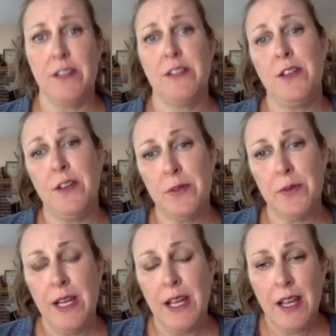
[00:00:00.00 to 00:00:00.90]

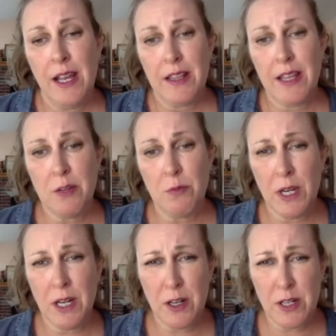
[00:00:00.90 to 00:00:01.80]
So like
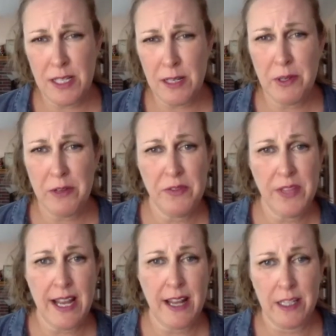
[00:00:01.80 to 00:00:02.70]
what are some of
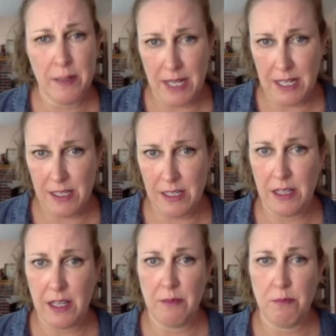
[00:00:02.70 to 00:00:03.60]
the elements
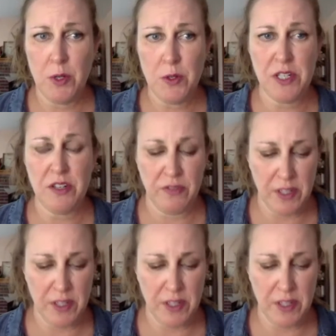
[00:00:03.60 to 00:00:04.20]
that most of